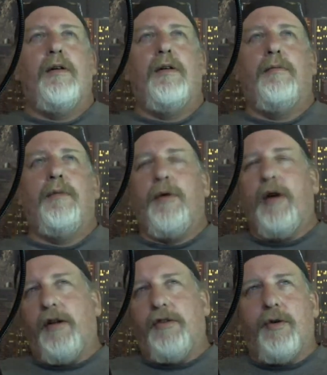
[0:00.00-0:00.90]
But we
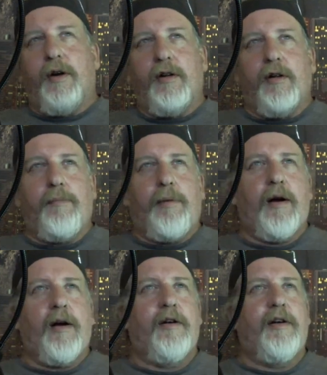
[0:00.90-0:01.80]
all do our little
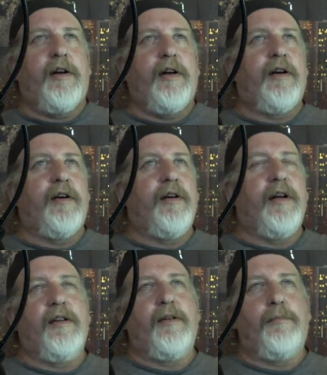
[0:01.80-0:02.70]
part in here, and
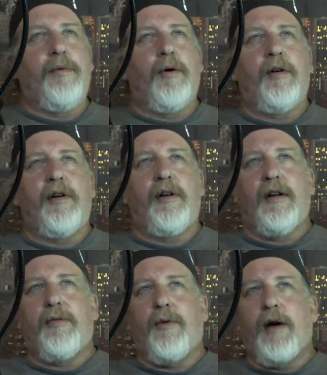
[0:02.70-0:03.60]
that's important, and
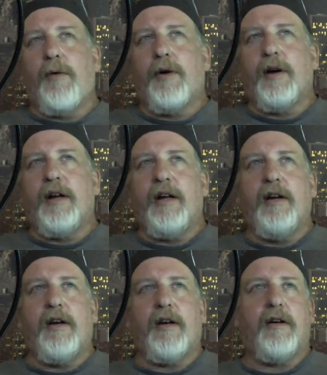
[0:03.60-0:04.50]
that's why we're
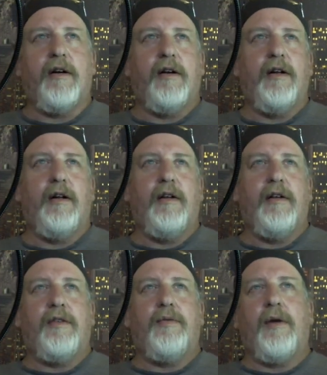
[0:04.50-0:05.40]
here.
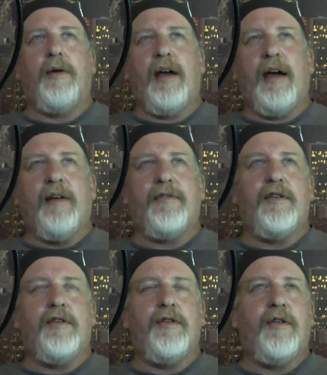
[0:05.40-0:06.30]
That's why we have
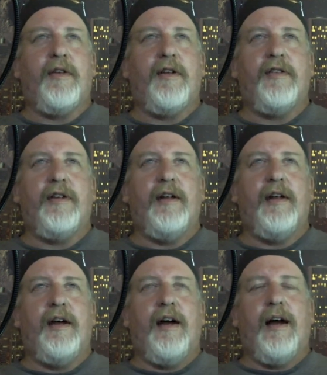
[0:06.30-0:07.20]
to do this.
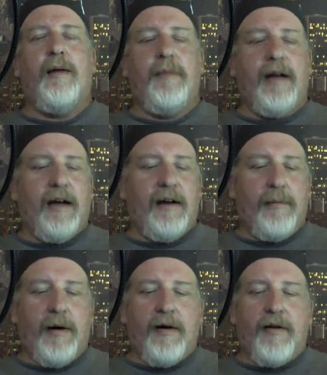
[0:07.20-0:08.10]
I'm not a
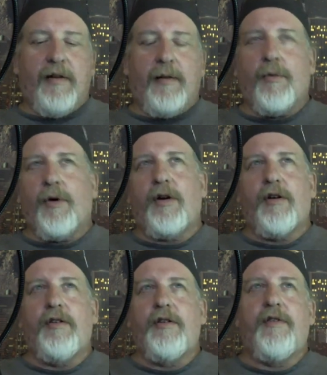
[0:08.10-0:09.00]
part of them
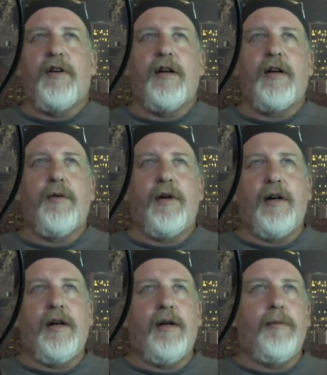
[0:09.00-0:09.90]
workers of iniquity
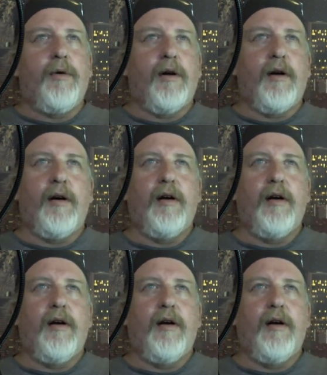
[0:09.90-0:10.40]
anymore.